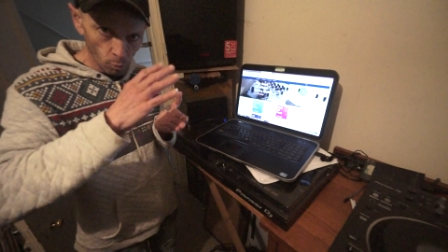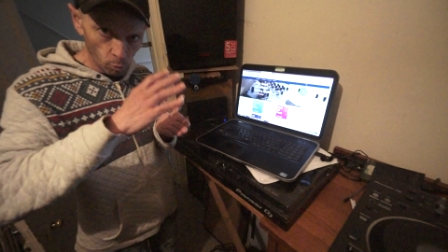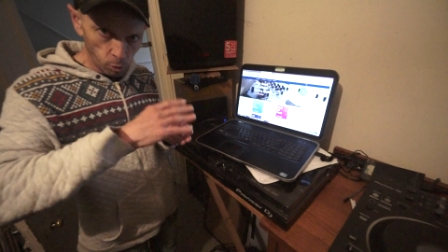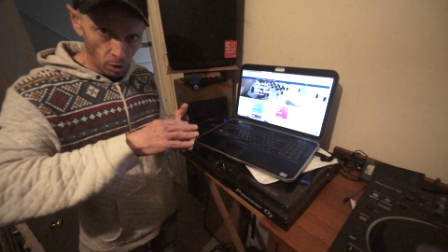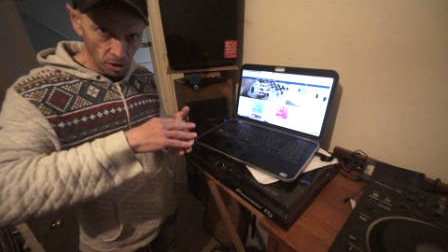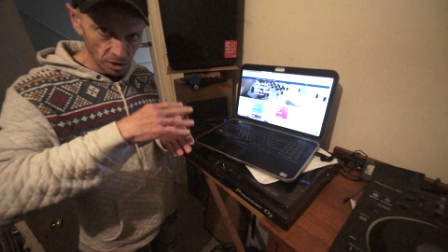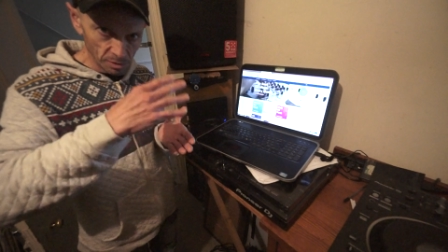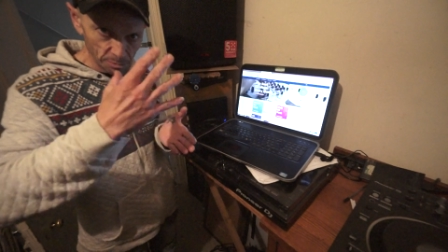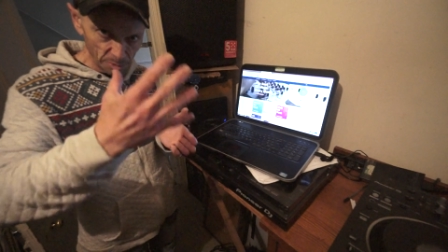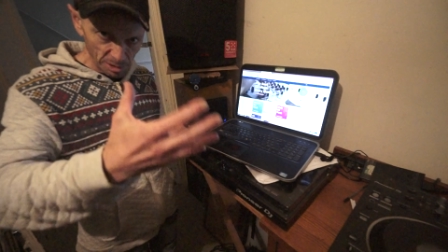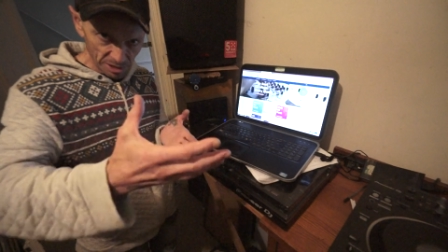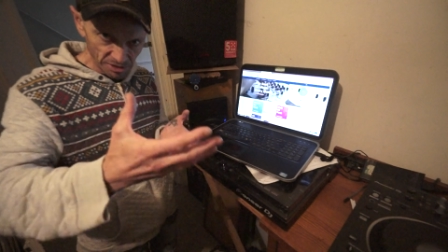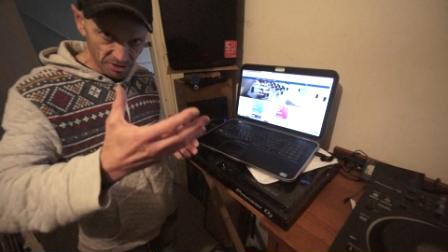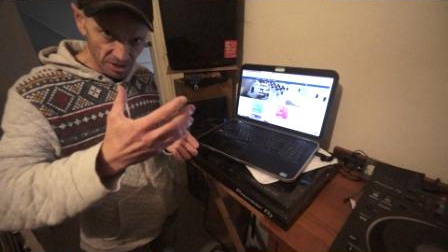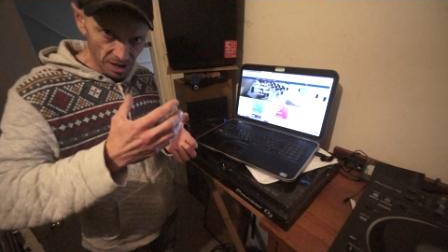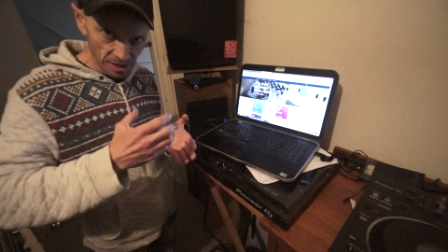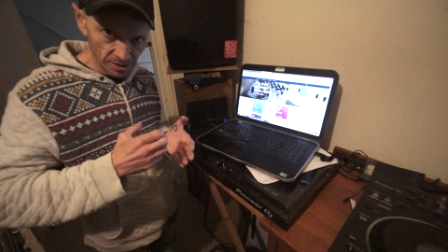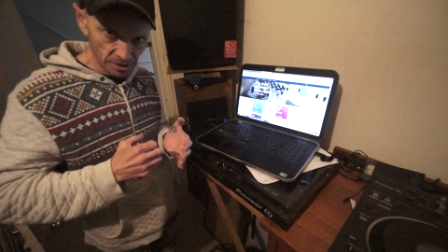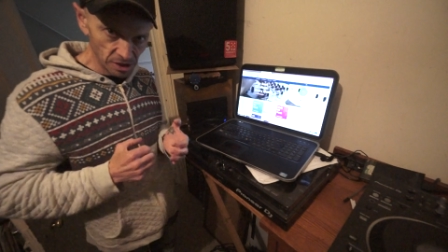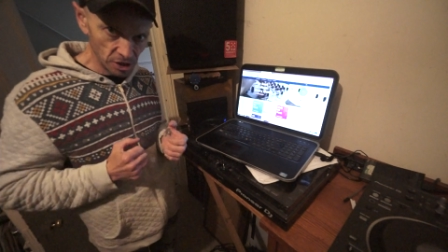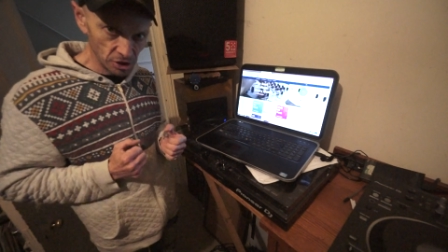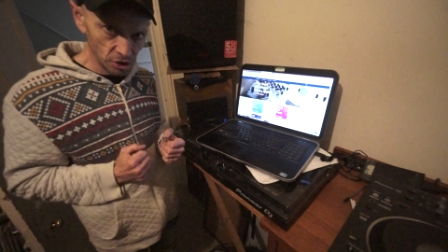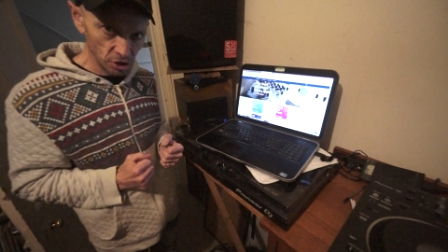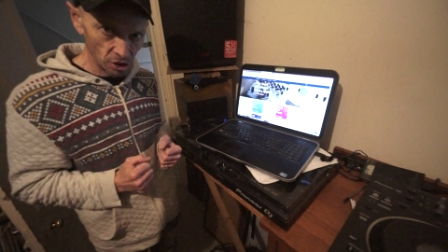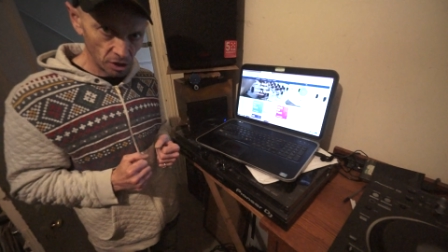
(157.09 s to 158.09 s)
what
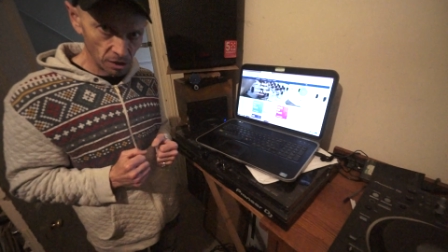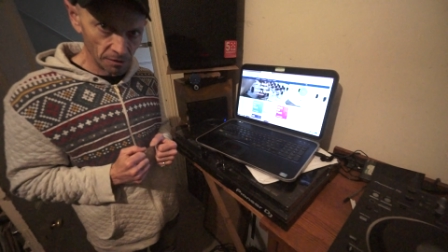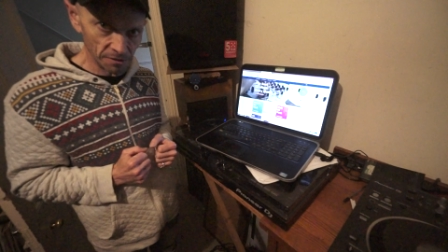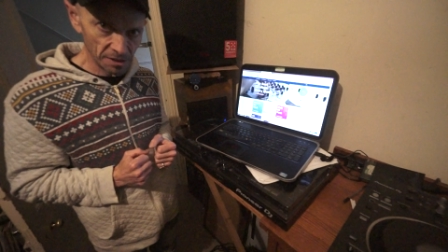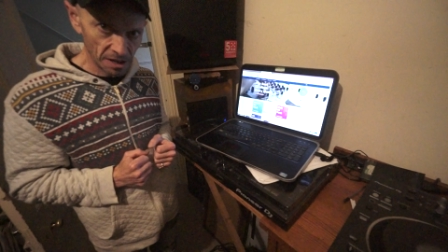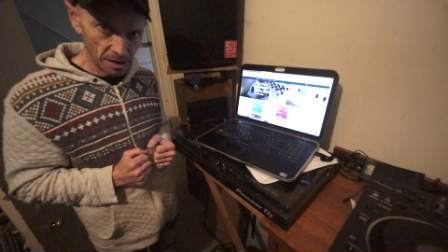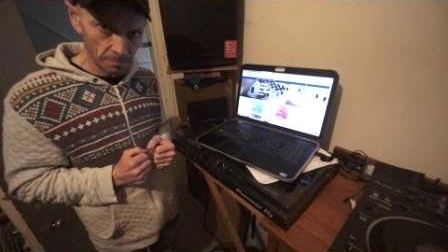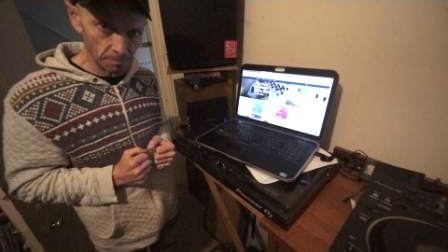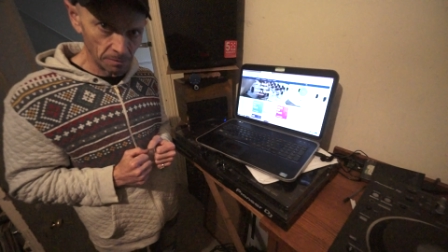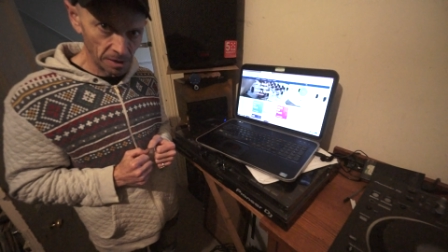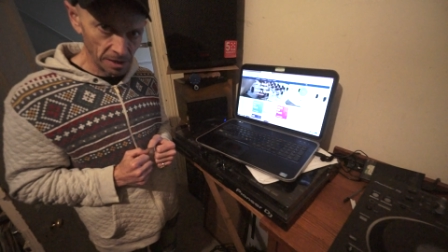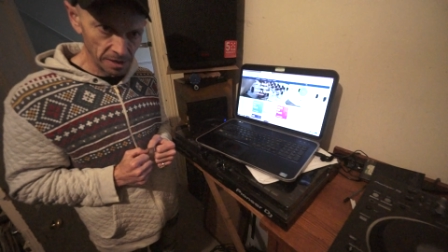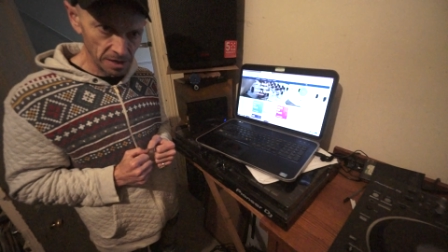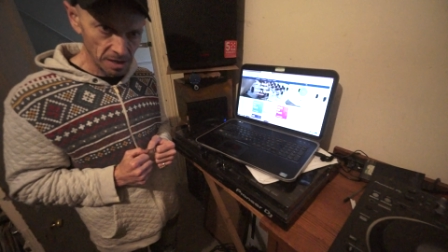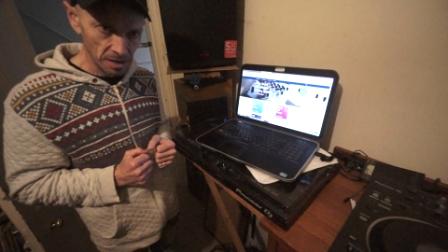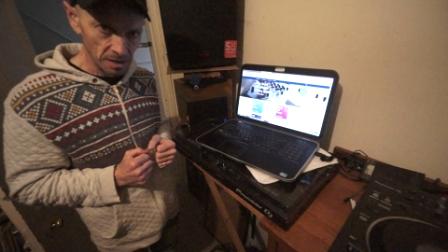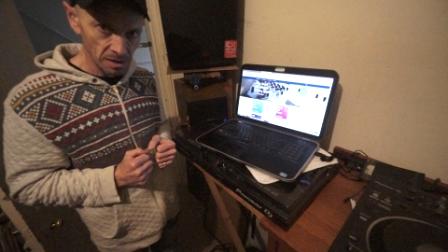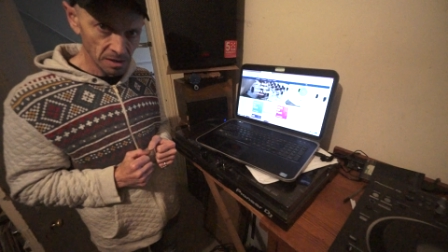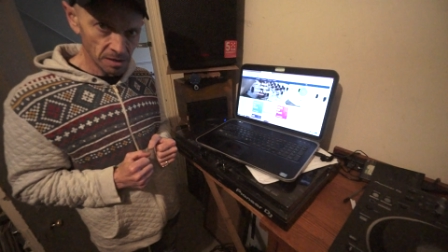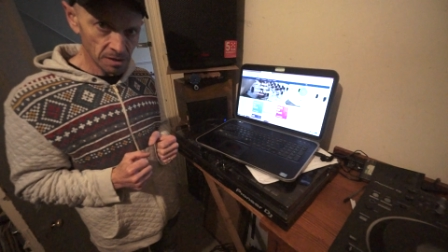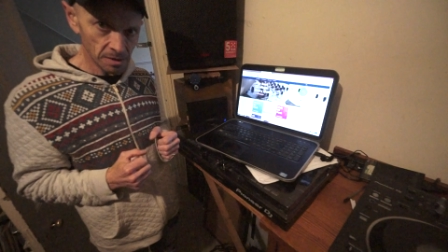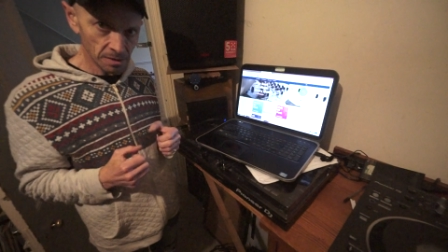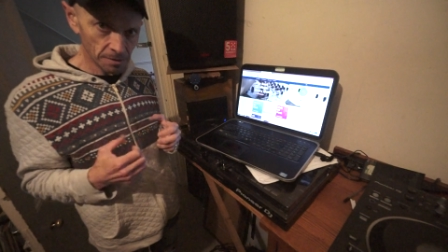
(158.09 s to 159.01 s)
percentage of that money.